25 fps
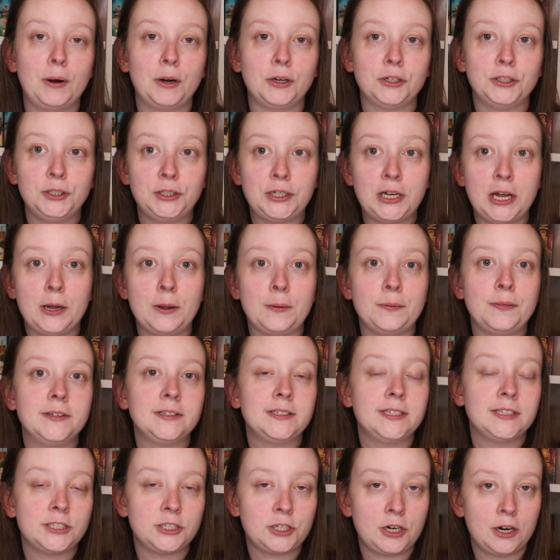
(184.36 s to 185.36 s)
Bardugo.
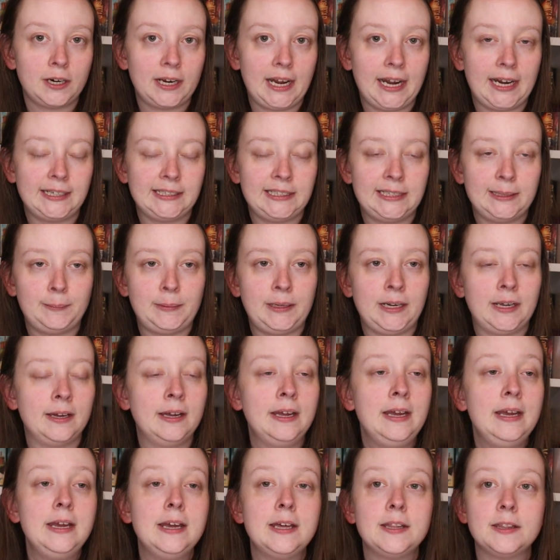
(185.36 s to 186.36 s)
This is Dark Academia.
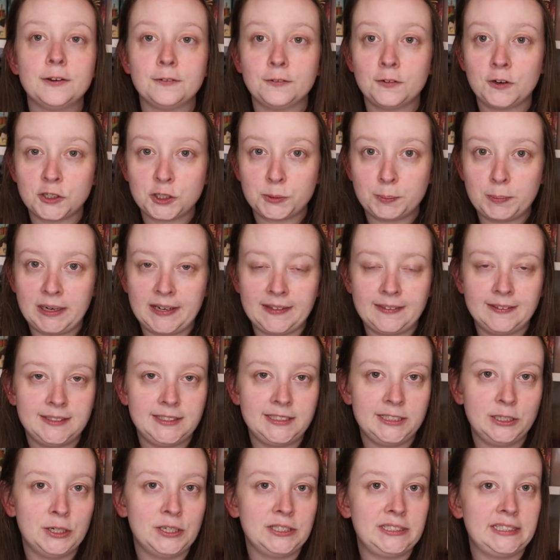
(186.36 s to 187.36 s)
The first book in the
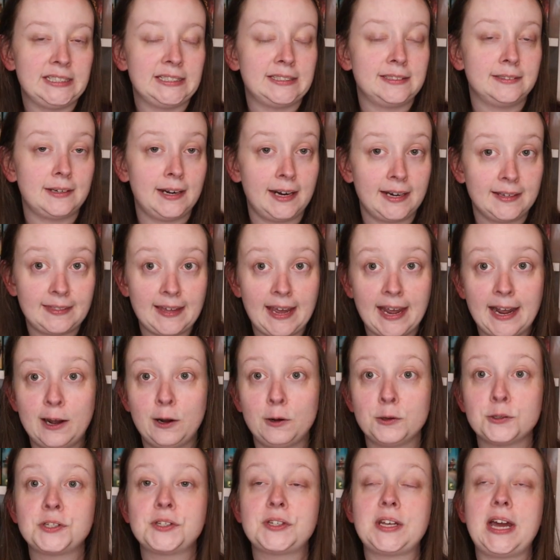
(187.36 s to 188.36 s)
series is Ninth
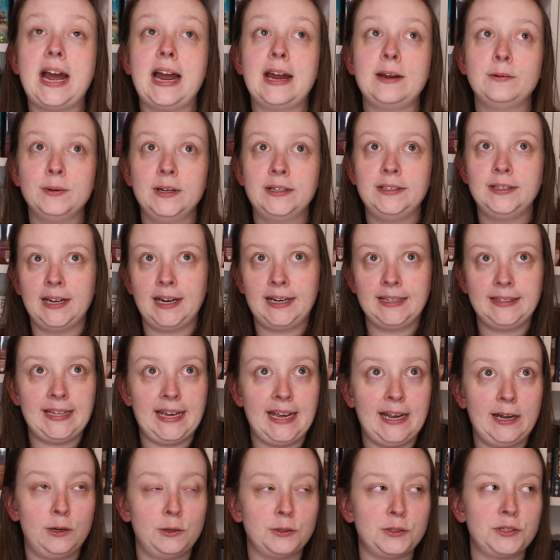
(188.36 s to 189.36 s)
House. I read Ninth
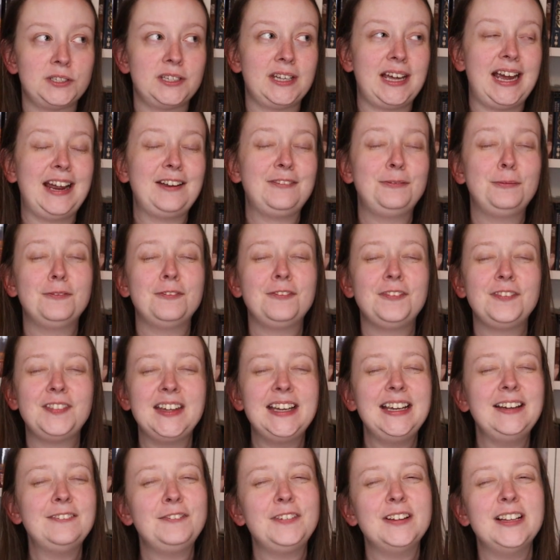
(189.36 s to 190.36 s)
House. I
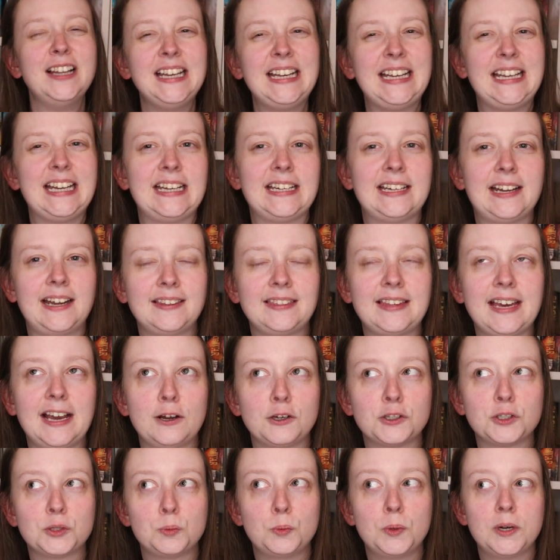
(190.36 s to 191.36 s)
I feel like Ninth
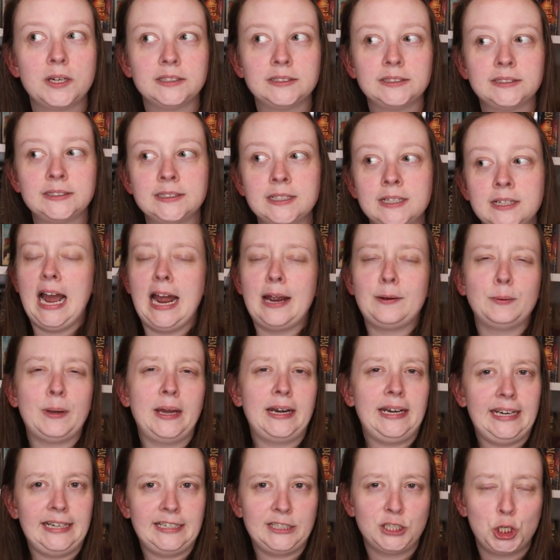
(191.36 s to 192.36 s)
House was, I
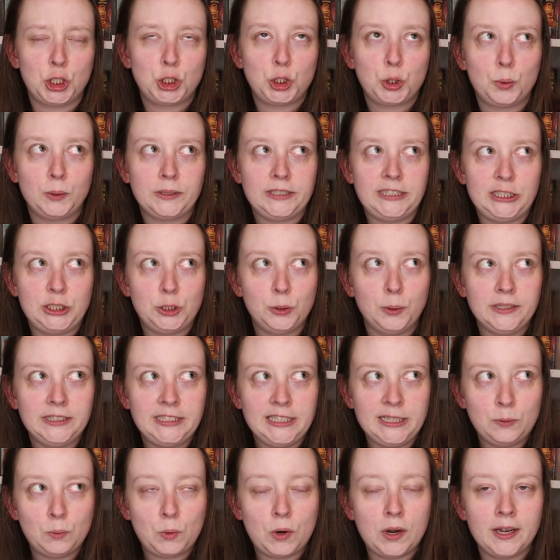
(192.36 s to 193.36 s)
read into
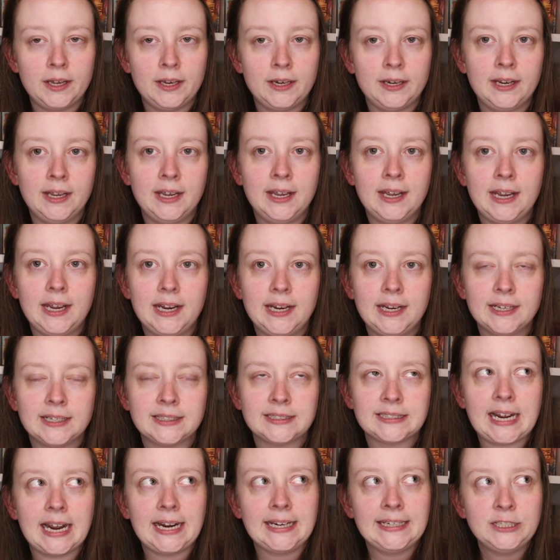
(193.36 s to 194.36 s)
2021
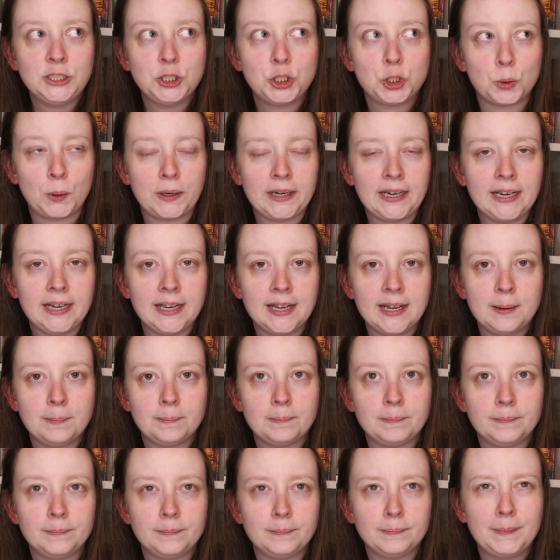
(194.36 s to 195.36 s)
and I enjoyed it.
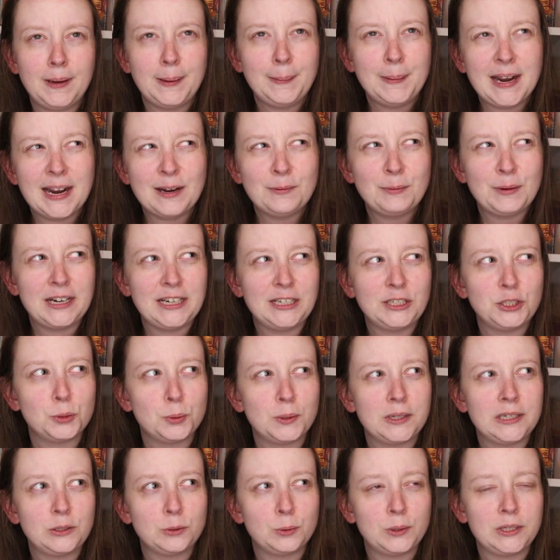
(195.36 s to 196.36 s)
Maybe I read it in
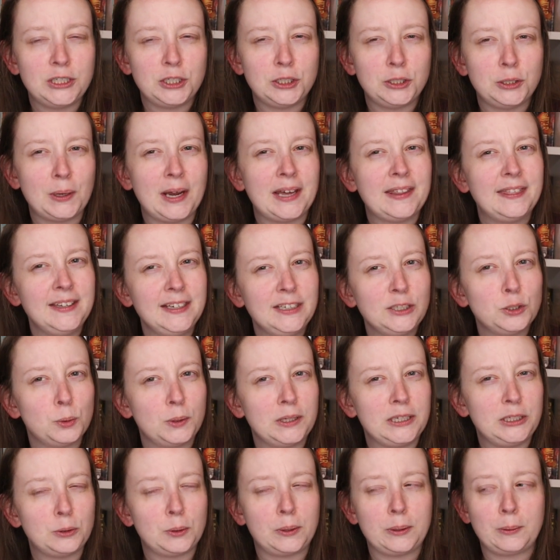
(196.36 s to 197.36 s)
2022. I think
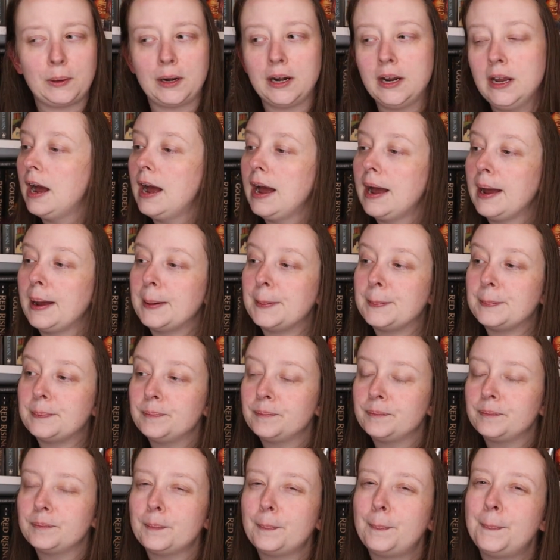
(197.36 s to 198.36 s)
2021.
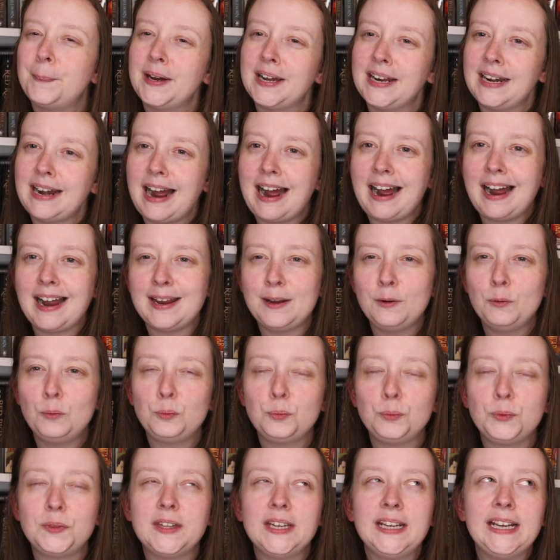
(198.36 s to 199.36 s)
Um, but
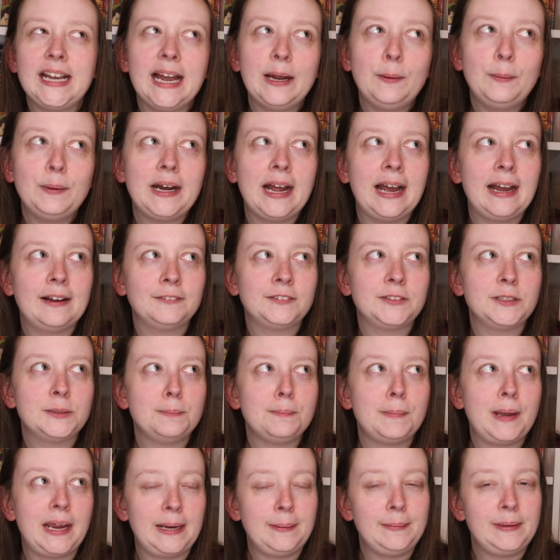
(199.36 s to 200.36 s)
I think I would have to
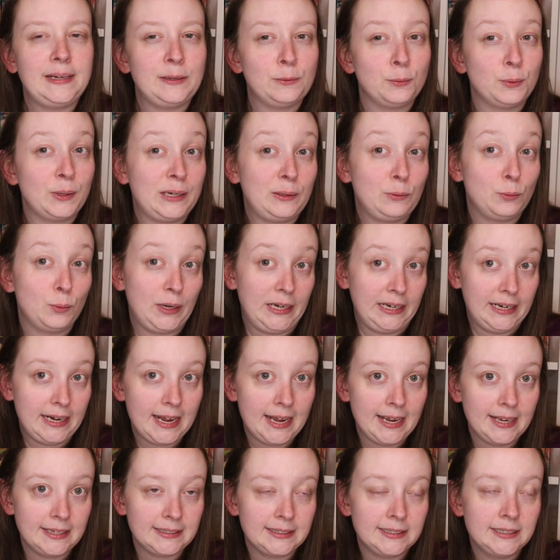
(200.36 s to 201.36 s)
maybe reread
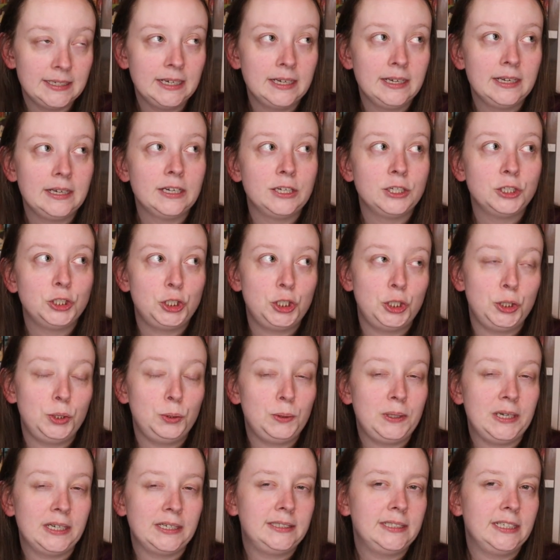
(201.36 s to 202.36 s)
it
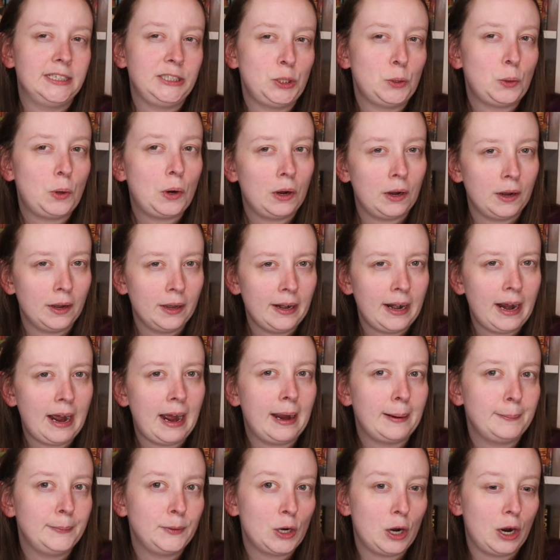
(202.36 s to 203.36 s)
to continue on.
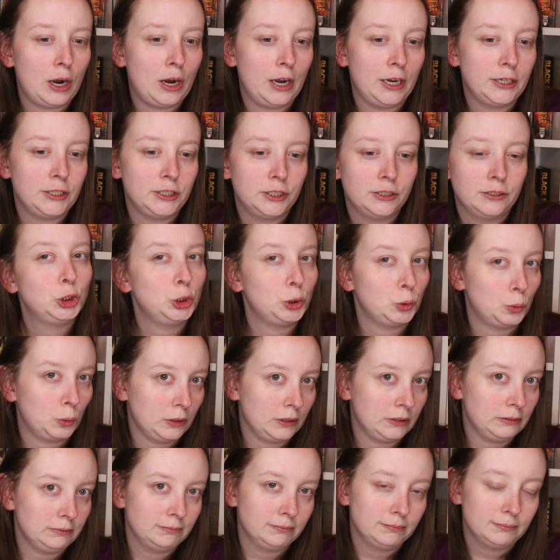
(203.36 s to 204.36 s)
I'm not
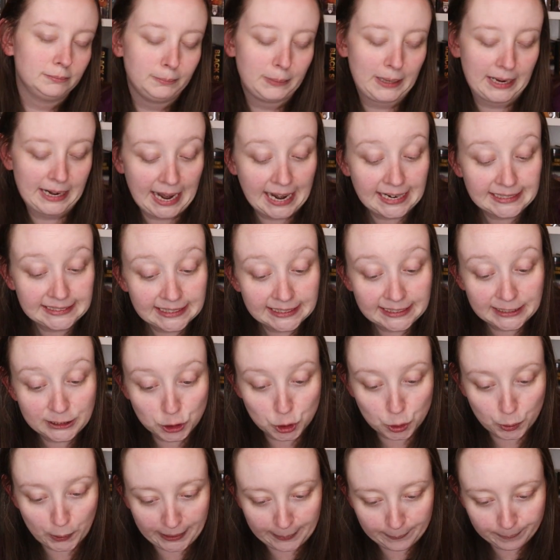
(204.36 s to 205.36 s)
sure. But I did
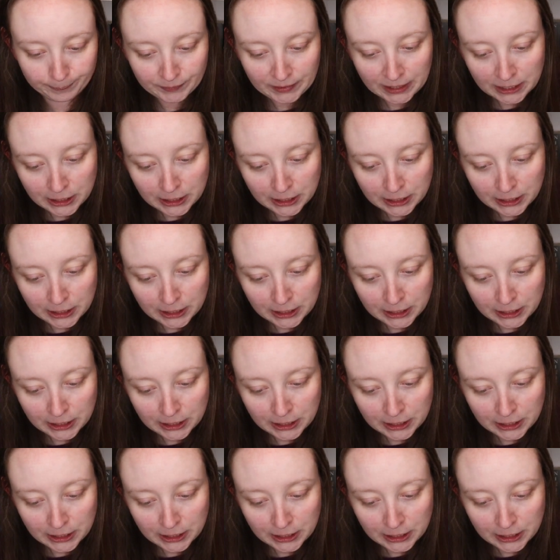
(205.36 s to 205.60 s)
enjoy it.